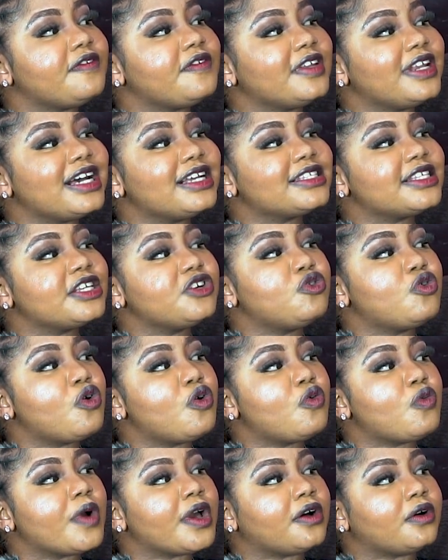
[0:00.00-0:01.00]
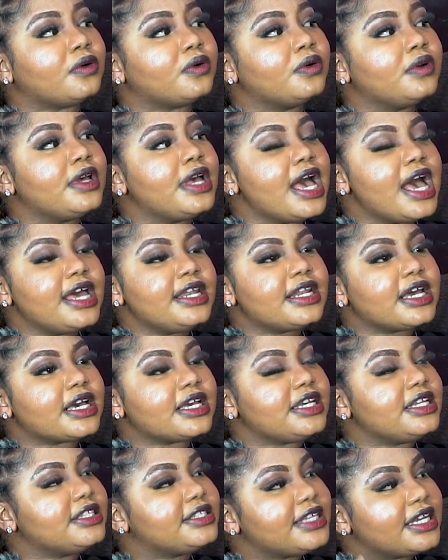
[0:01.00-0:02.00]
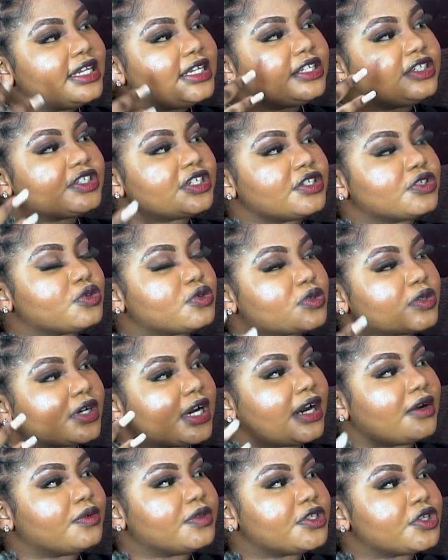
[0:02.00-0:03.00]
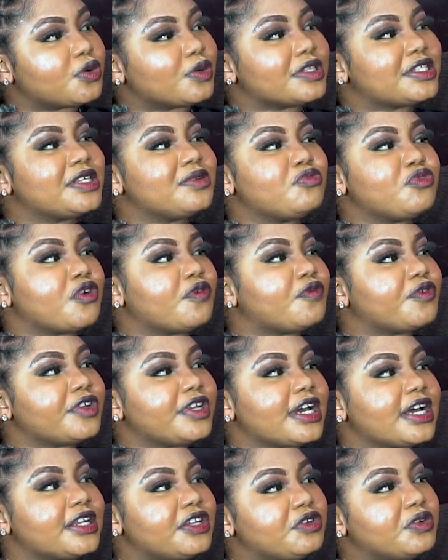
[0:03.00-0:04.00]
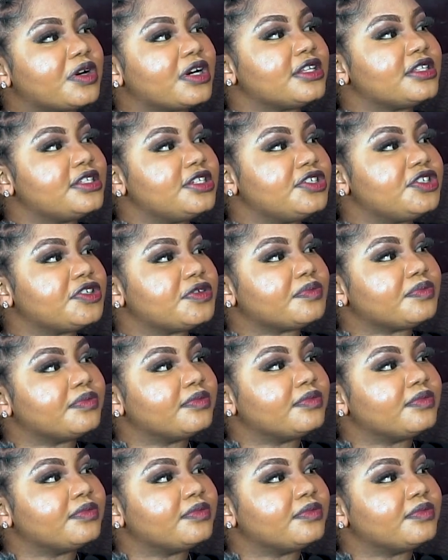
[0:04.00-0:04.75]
If it doesn't sense. Go well, and yeah. Intelligence also counts. On Tibrofoni, you can teach him.